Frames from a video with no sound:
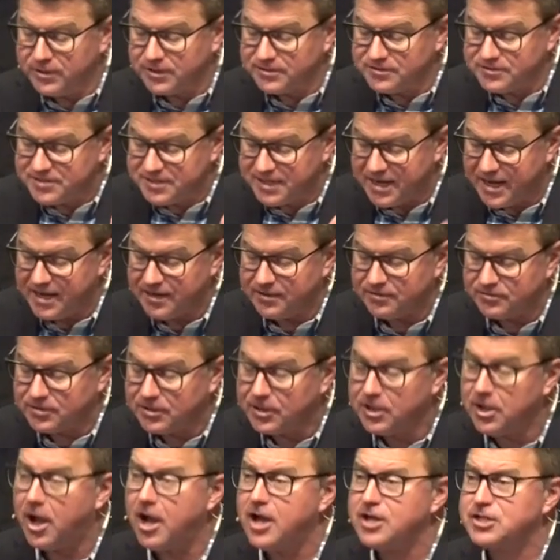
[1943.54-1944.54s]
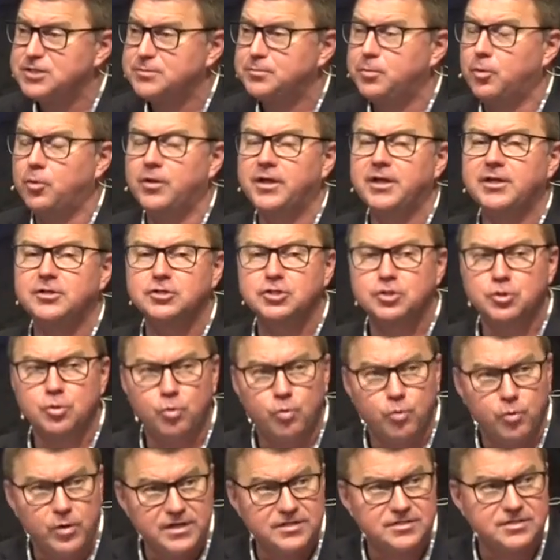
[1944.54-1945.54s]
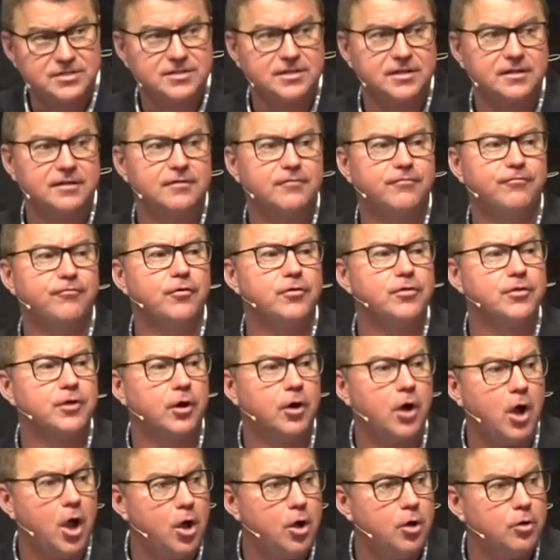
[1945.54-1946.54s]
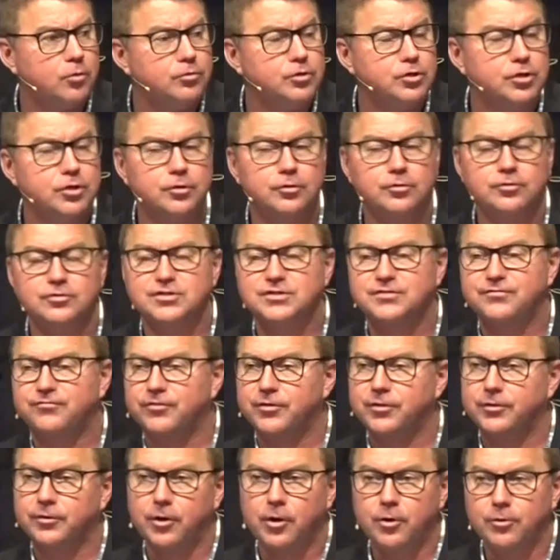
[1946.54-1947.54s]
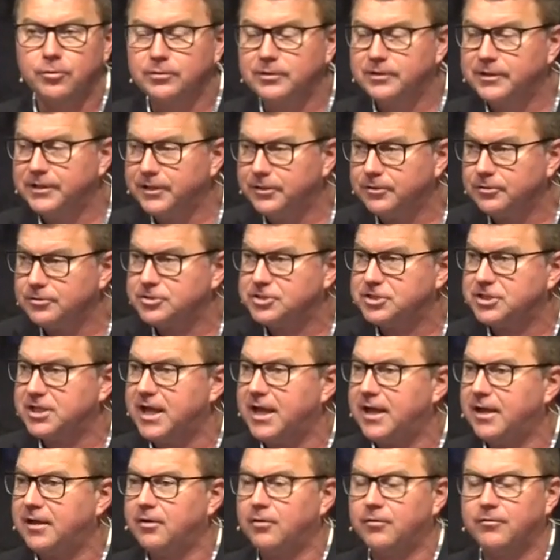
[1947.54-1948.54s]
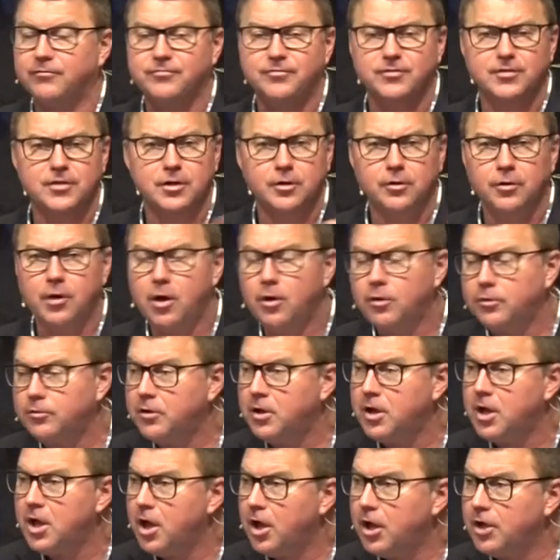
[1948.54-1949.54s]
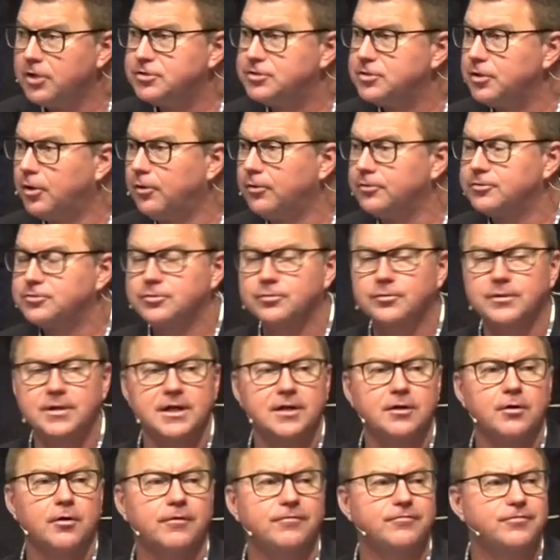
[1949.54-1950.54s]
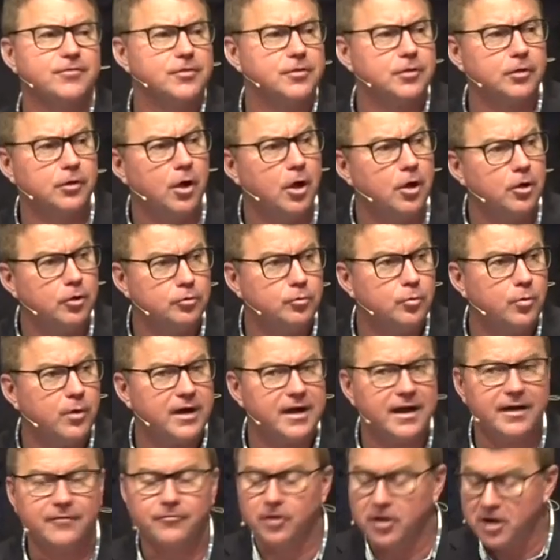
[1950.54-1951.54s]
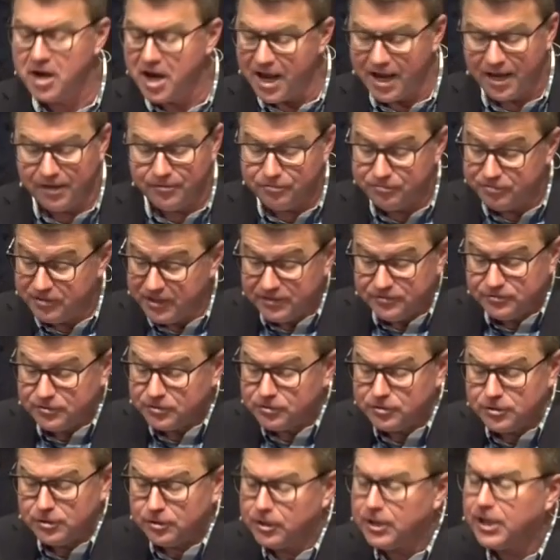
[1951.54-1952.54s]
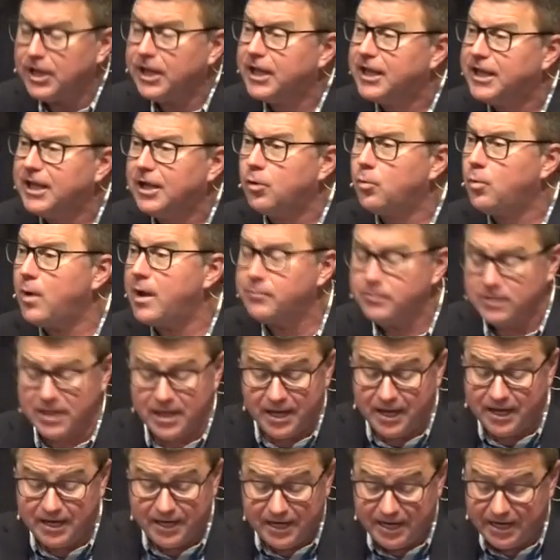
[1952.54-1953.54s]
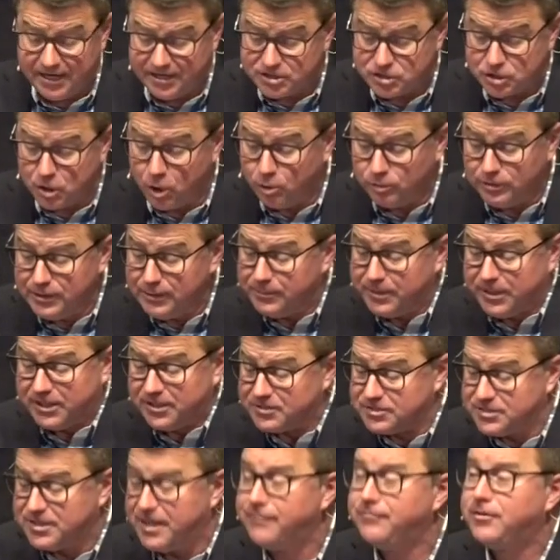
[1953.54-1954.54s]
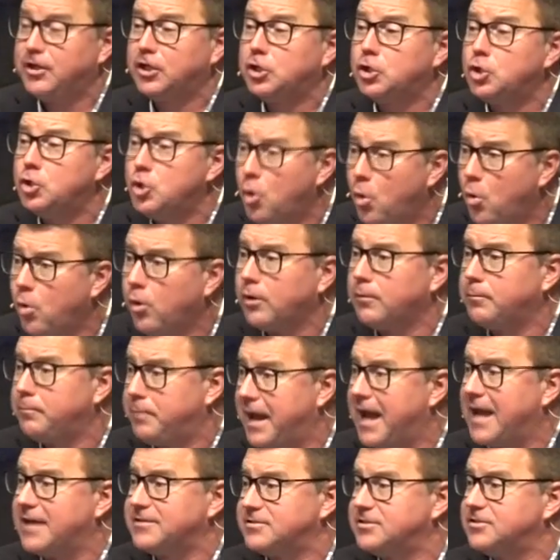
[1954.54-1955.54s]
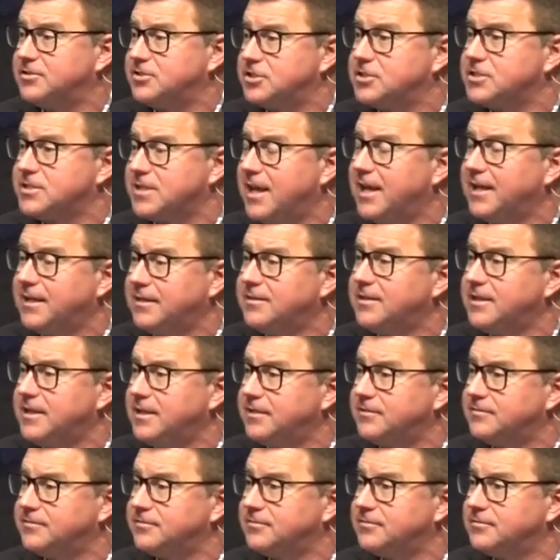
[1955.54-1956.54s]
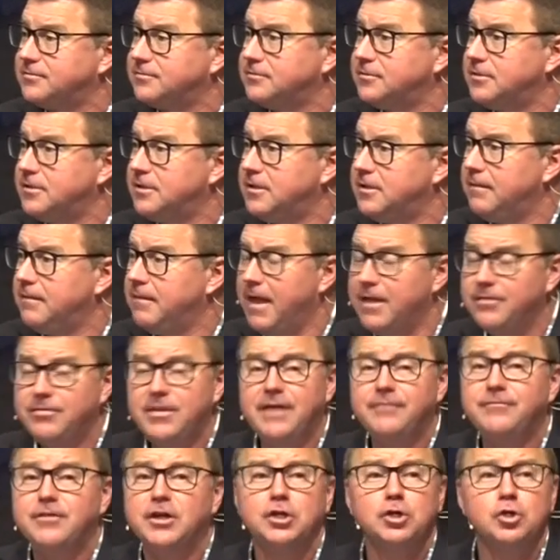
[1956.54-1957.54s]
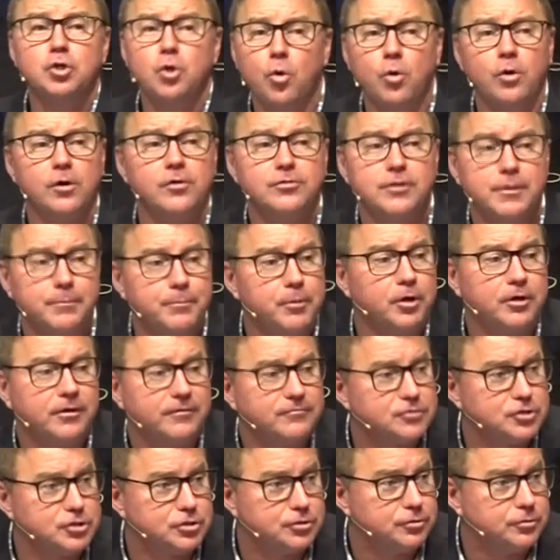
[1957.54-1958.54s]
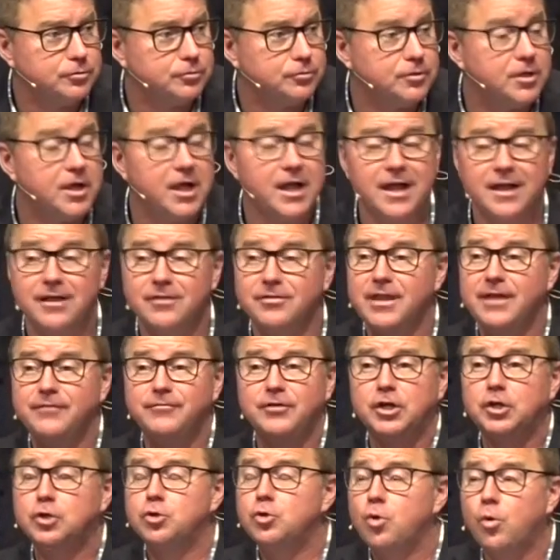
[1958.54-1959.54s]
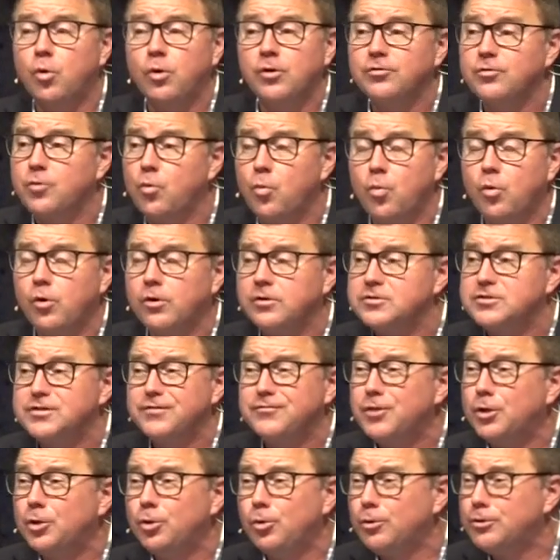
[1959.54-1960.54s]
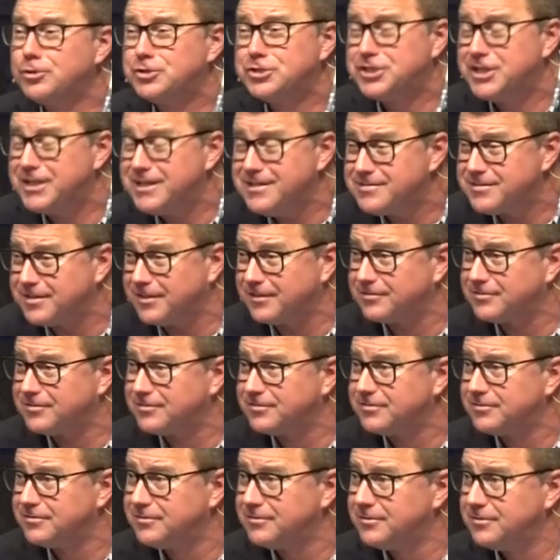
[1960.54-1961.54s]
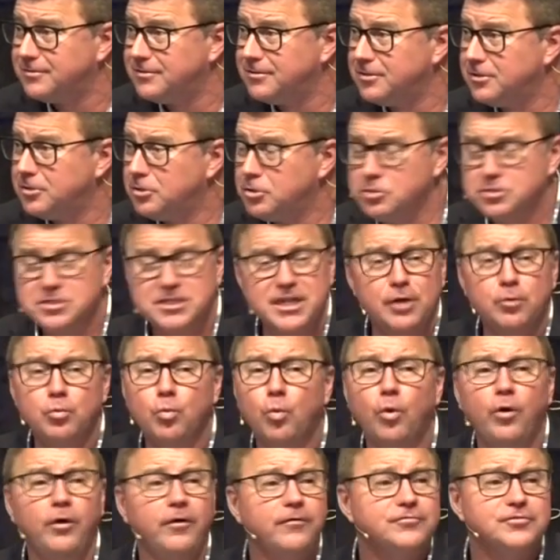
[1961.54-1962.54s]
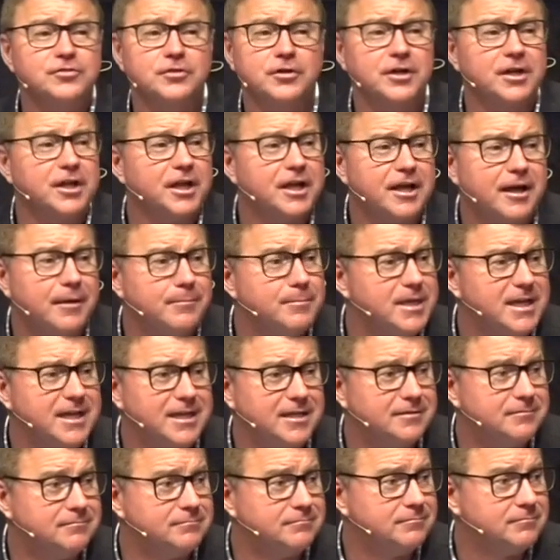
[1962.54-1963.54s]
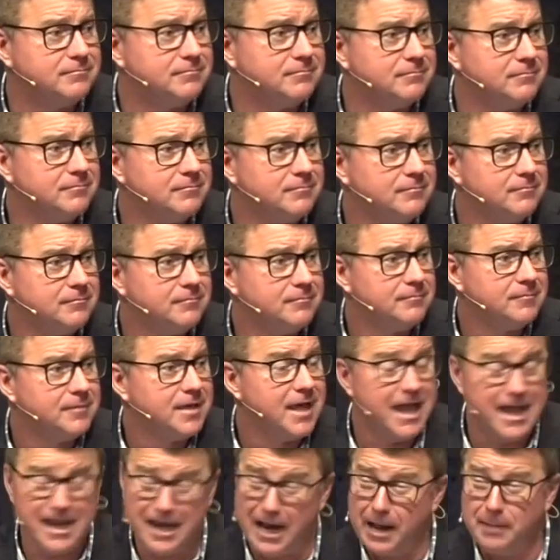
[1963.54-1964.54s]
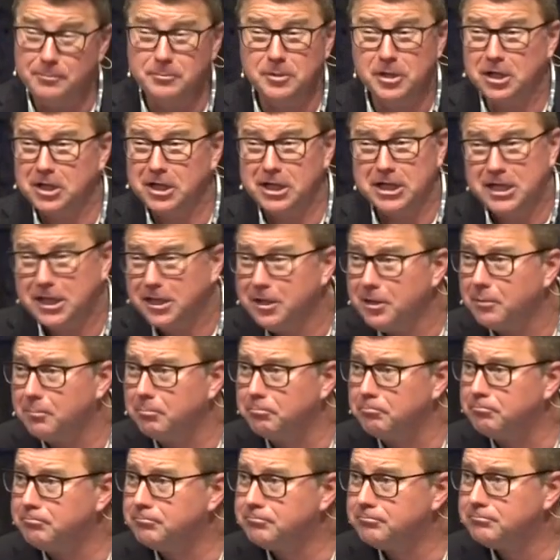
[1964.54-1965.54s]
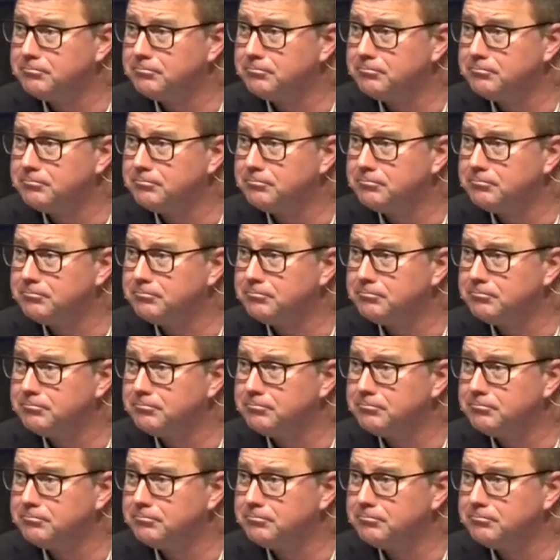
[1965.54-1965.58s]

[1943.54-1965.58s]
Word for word: can take the gospel and twist it for their own use, for their own Learjet, or for their own adultery, or for their own whatever, and think that they're going to get away with it. And, and it's only because they've ignored passages like this. And they've ignored the book of Jude. And they've ignored the words of the Lord Jesus, who said wolves are going to come in and I'm going to get them.